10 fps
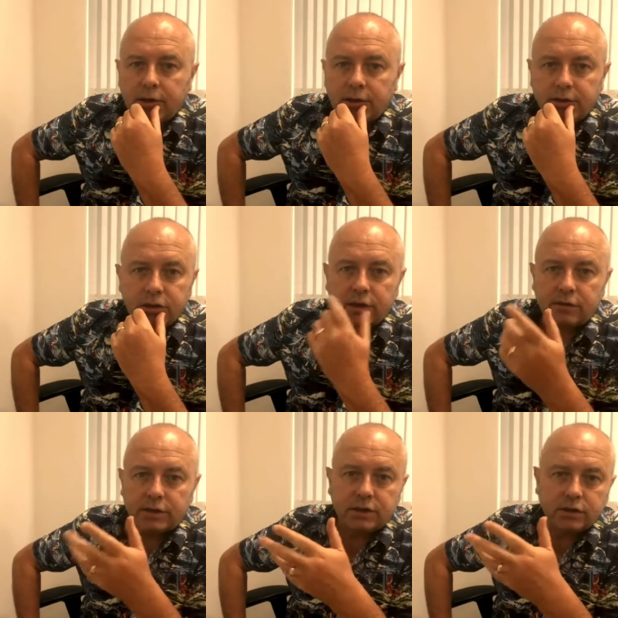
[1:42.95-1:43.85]

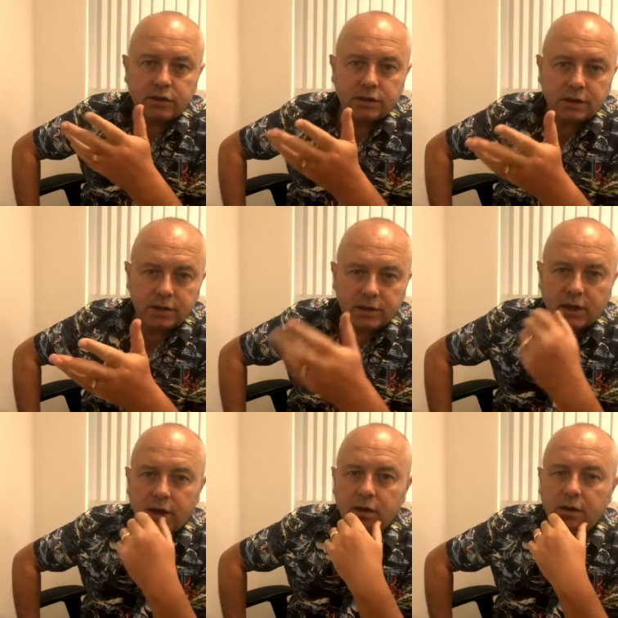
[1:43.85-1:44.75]
service such as a
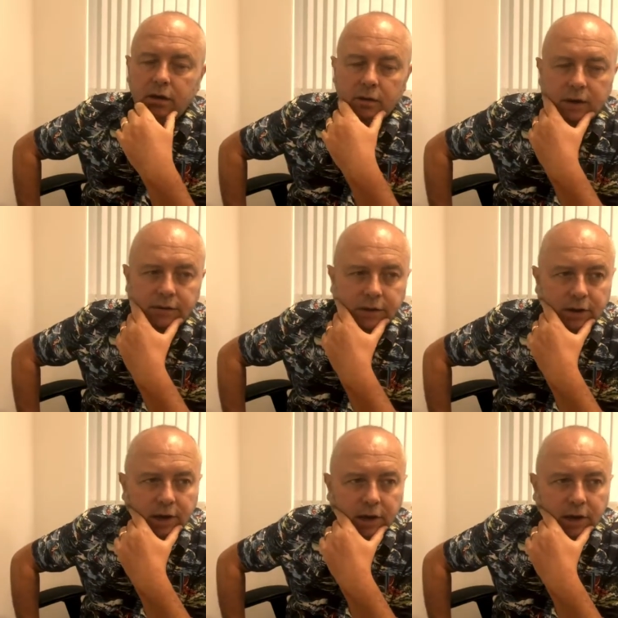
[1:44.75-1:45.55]
designer or whatever